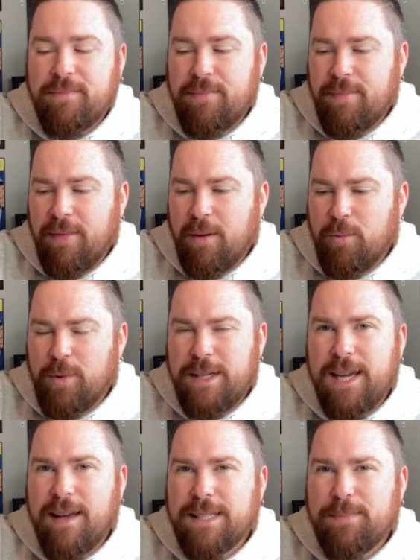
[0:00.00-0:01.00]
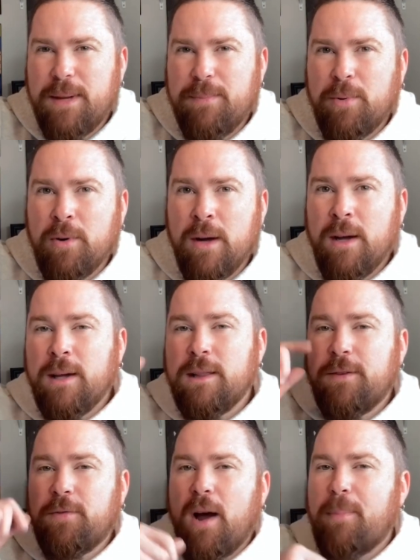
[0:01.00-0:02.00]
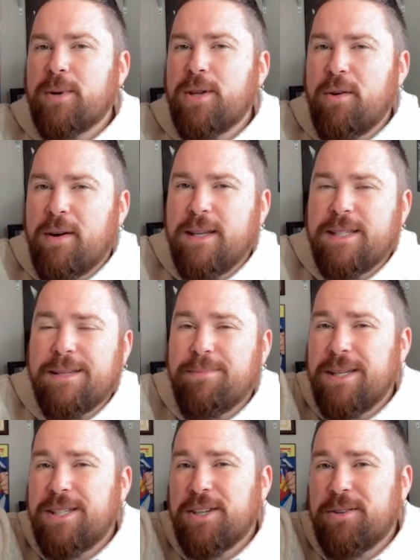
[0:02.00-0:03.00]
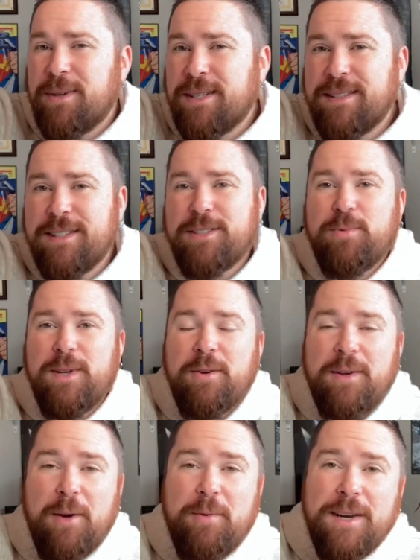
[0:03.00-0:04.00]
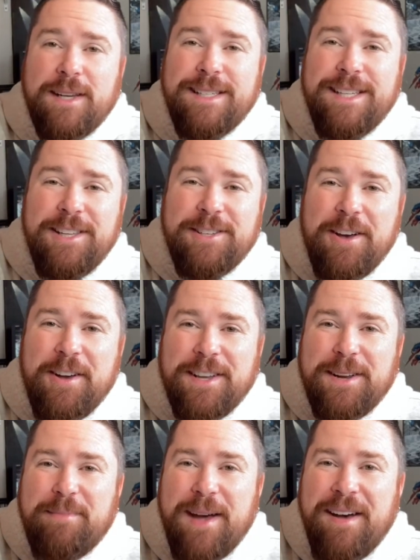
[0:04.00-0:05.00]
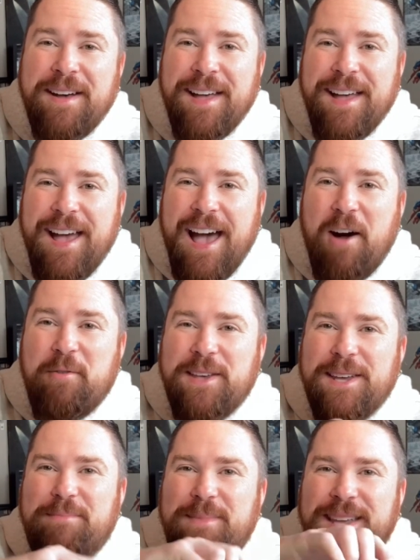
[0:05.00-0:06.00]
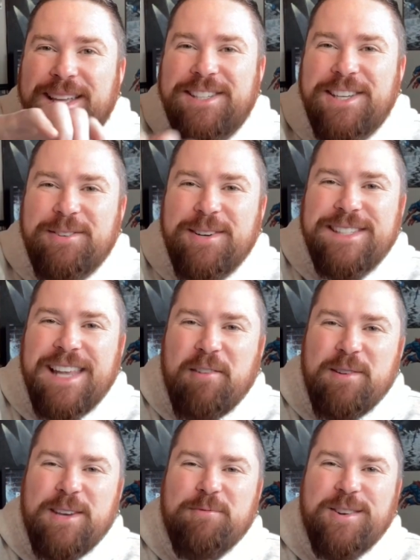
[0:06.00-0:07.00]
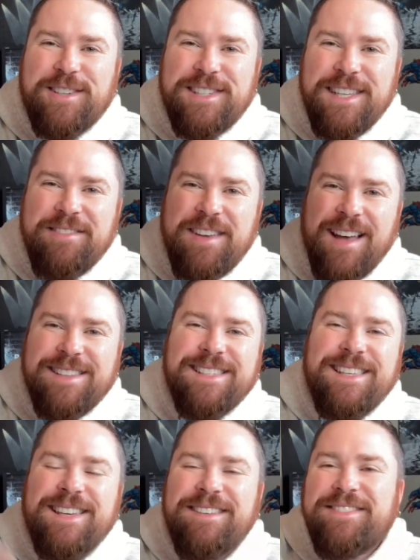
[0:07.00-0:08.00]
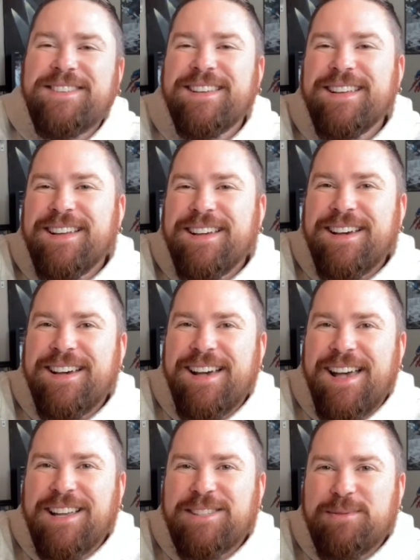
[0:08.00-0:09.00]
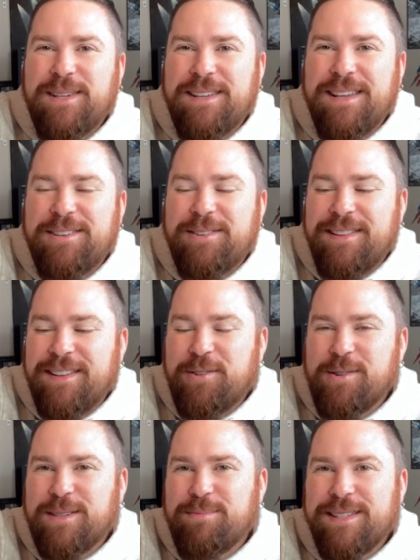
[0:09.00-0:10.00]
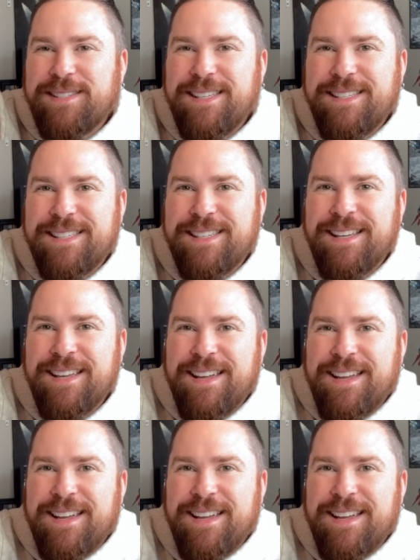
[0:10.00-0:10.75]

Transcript: Reach out to people. Look for opportunities to be generous this week, okay? We're going to continue talking about how we can be generous, how we can receive God's gift uh, as we enter in the Christmas season